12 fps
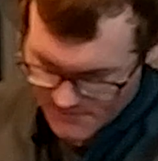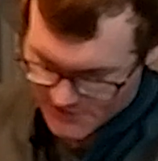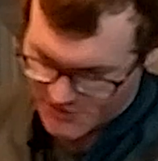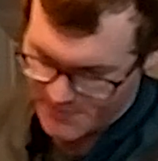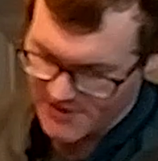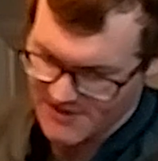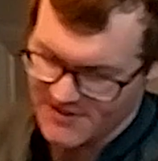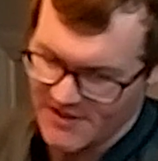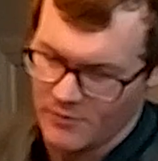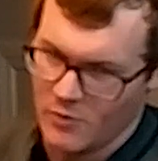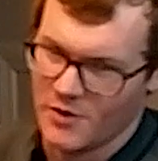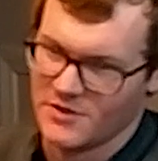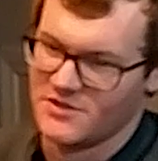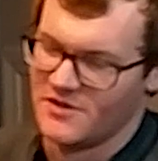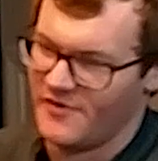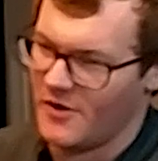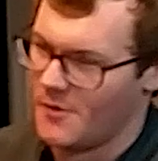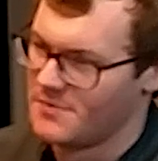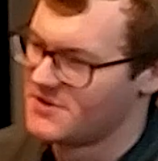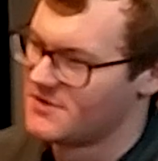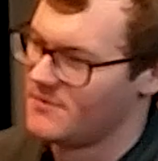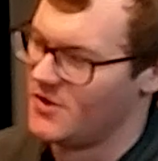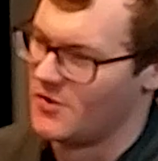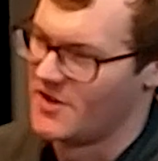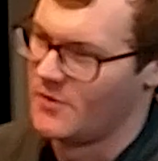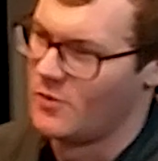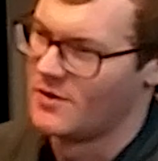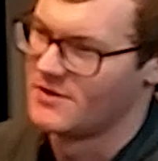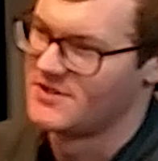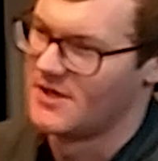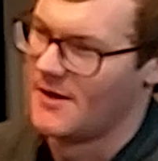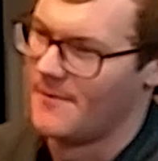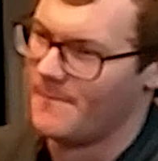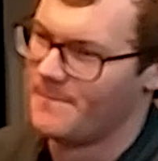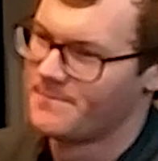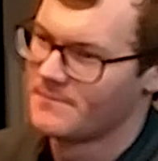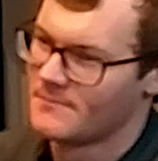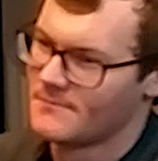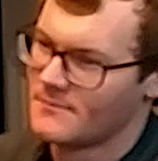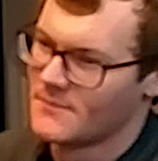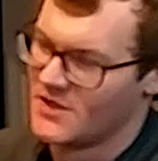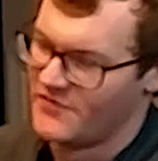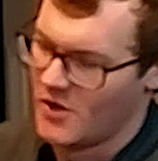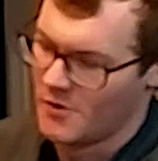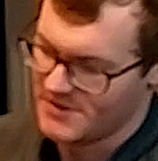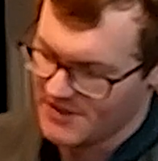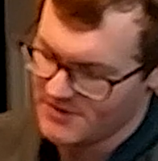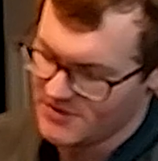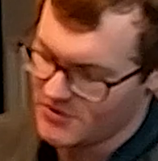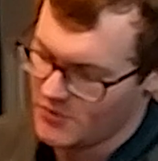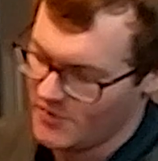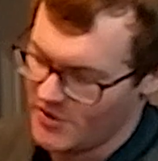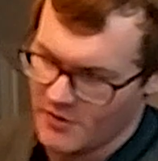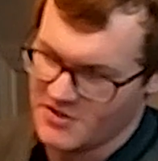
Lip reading: just because they weren't developed, developed into,